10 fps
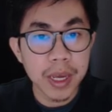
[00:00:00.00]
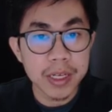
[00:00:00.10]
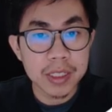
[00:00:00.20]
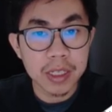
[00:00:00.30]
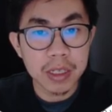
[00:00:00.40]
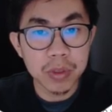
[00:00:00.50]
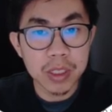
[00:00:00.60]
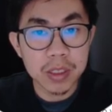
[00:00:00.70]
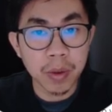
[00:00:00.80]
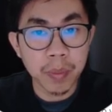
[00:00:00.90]
execute
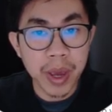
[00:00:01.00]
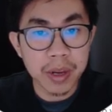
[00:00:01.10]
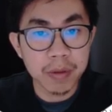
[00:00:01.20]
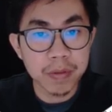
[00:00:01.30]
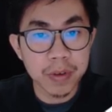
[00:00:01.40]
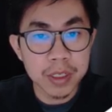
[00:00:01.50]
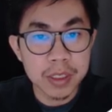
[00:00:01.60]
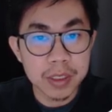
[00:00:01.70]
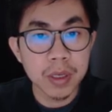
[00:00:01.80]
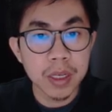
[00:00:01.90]
this command first.